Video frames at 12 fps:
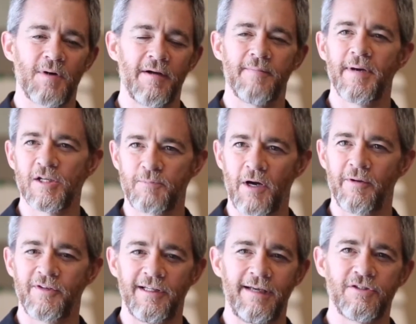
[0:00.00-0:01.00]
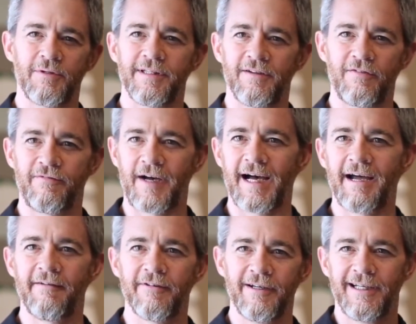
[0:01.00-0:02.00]
Probably the best part was he leaves you with these
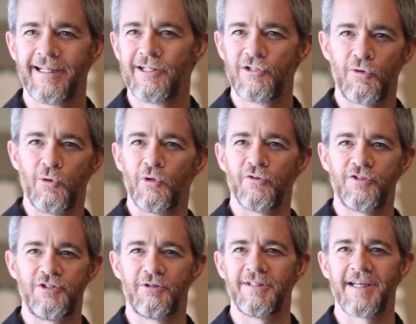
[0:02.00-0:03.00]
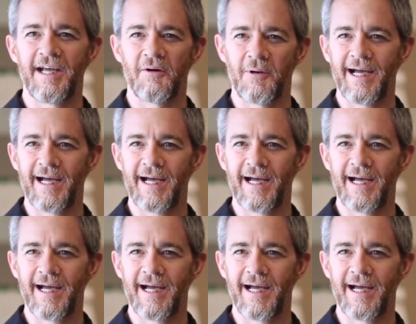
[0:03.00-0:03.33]
five tools that you can take